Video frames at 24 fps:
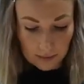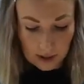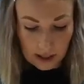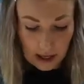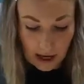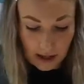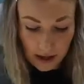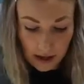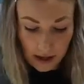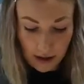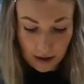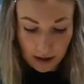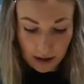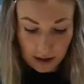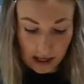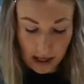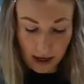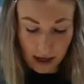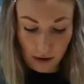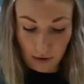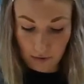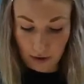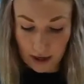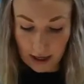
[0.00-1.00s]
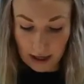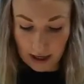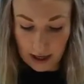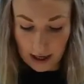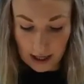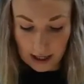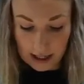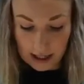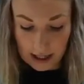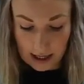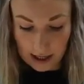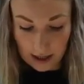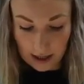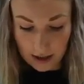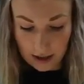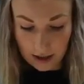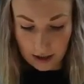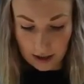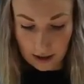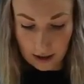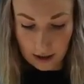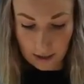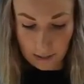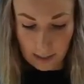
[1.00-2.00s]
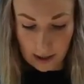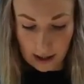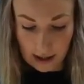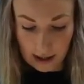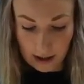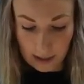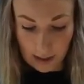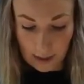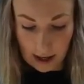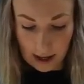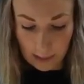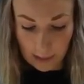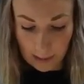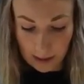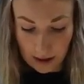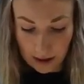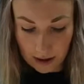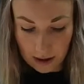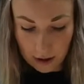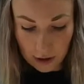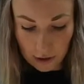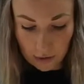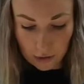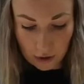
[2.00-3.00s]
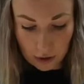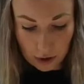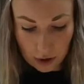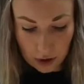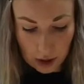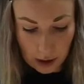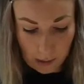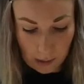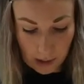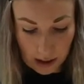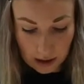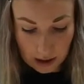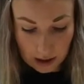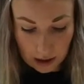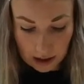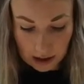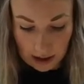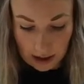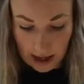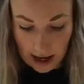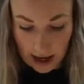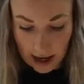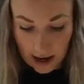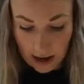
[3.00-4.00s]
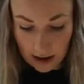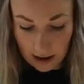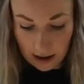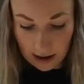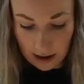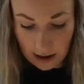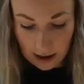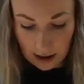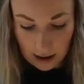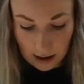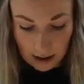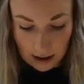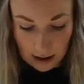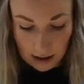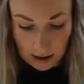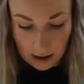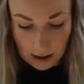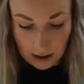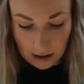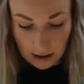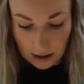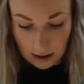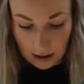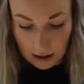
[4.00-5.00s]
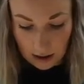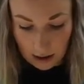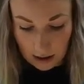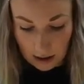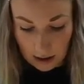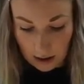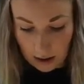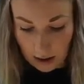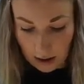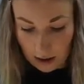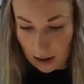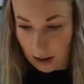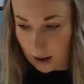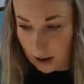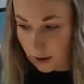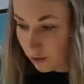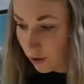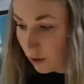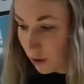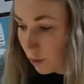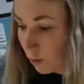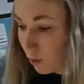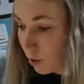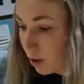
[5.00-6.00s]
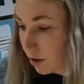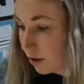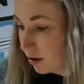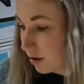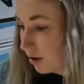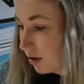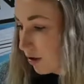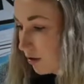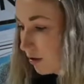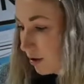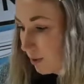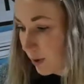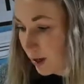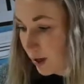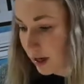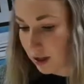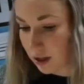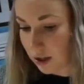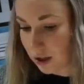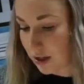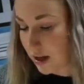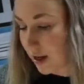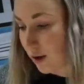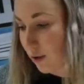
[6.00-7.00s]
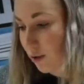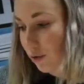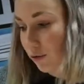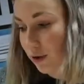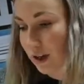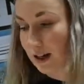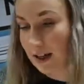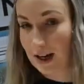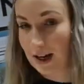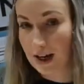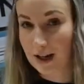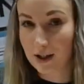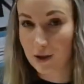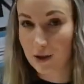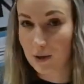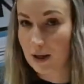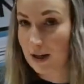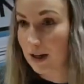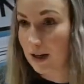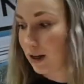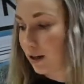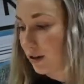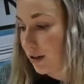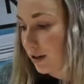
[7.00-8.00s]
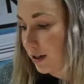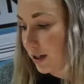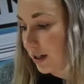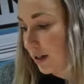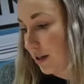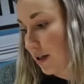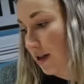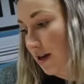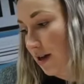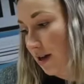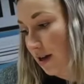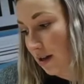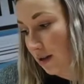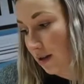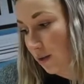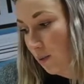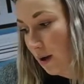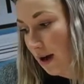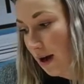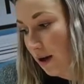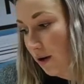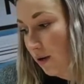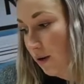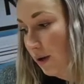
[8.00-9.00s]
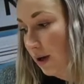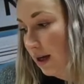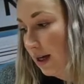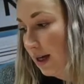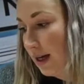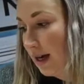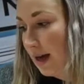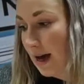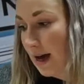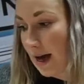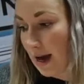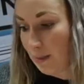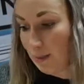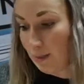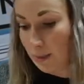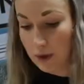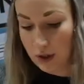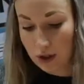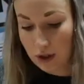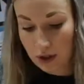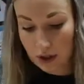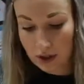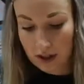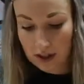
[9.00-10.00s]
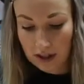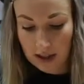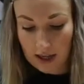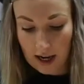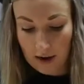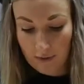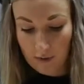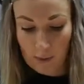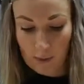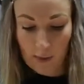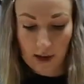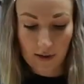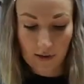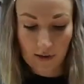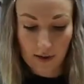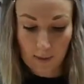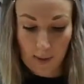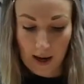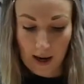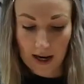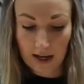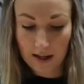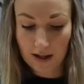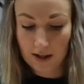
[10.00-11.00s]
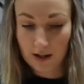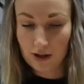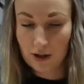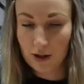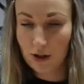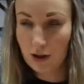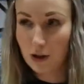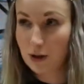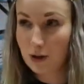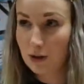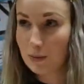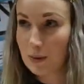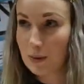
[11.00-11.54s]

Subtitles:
And I think they look really nice against the patterned paper. So I've got two pictures there, and I've got one other picture that I would really like to include as well, but just to save a bit of space and to cut